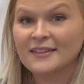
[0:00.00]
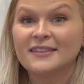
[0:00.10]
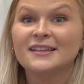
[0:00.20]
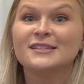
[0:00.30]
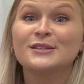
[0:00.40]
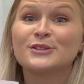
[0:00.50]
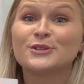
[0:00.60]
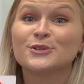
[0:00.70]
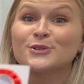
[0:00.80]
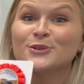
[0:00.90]
This is
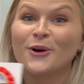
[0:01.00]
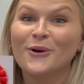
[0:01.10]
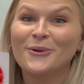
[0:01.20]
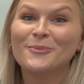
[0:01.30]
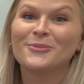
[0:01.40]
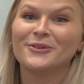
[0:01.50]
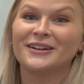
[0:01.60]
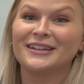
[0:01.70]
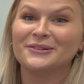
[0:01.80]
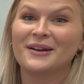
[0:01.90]
so
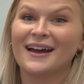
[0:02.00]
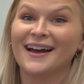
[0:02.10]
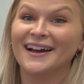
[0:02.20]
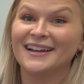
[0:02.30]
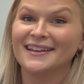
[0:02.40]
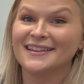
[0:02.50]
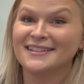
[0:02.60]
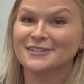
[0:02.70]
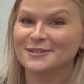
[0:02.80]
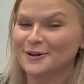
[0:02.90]
pretty, you
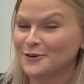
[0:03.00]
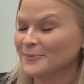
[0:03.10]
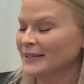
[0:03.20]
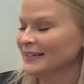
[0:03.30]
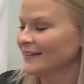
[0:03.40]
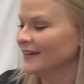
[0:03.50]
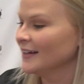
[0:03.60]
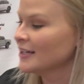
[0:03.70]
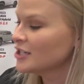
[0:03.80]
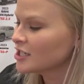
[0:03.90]
guys. Oh my
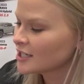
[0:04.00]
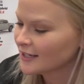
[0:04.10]
gosh.